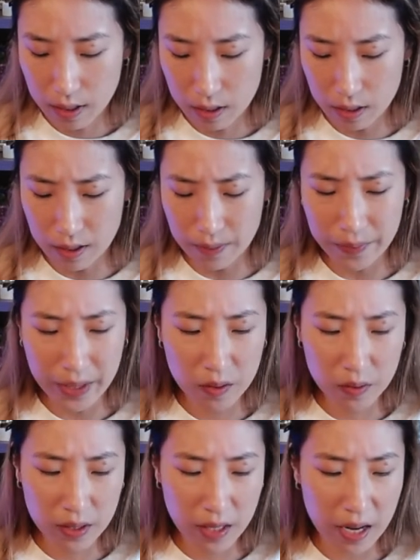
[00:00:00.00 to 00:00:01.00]
Um, I don't
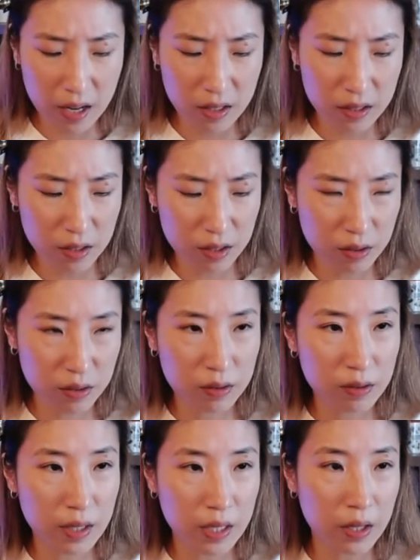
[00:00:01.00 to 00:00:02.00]
really care to
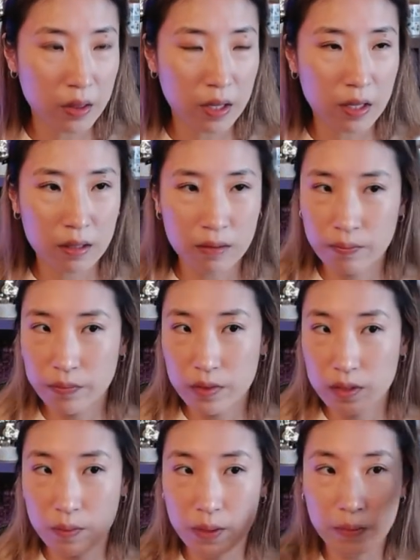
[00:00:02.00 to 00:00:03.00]
do anything
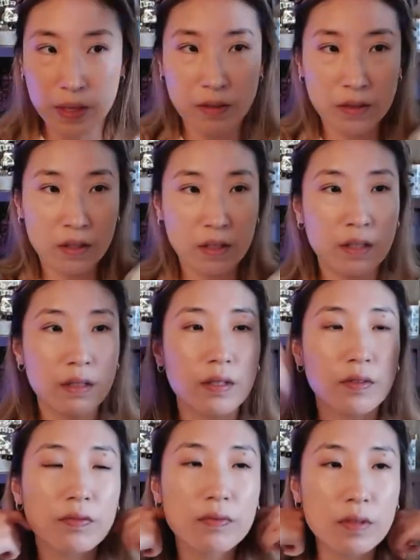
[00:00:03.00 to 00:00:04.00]
to my brows or
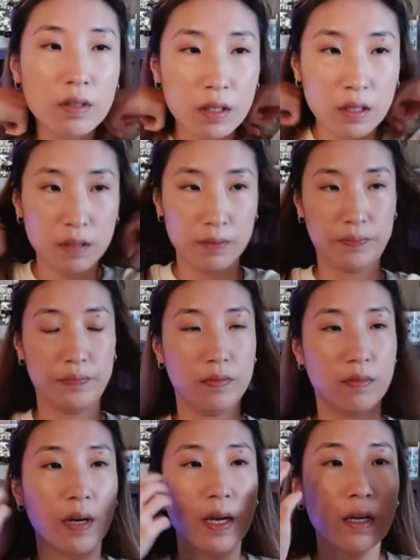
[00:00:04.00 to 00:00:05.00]
if or
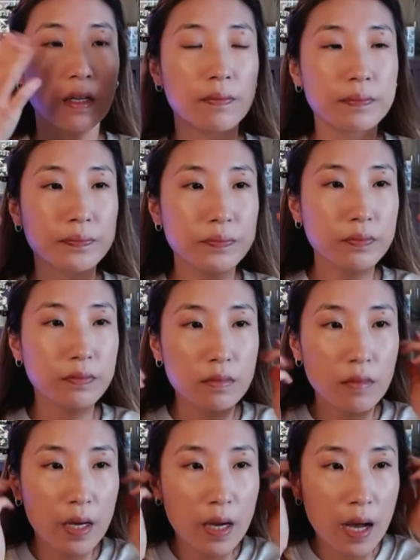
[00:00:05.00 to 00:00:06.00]
my um
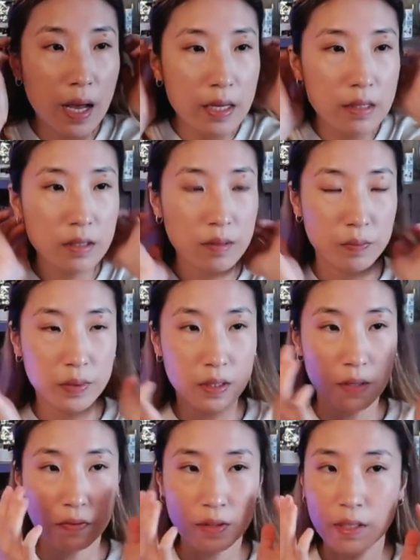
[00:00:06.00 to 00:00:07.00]
my eyes, but
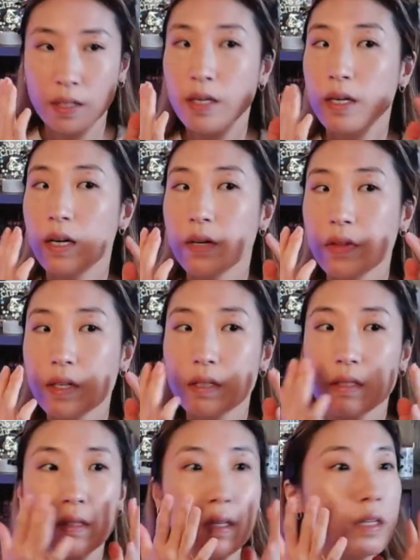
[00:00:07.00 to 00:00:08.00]
definitely I think
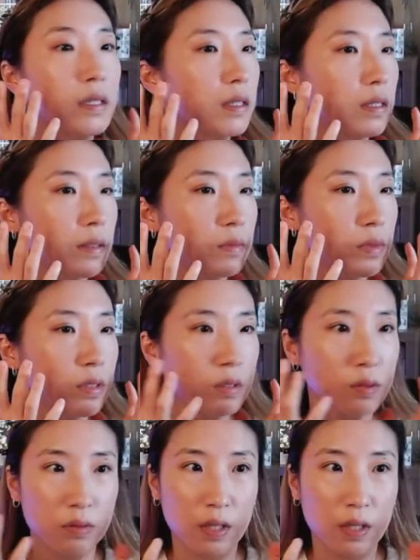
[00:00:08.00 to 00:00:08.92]
because like I'm just so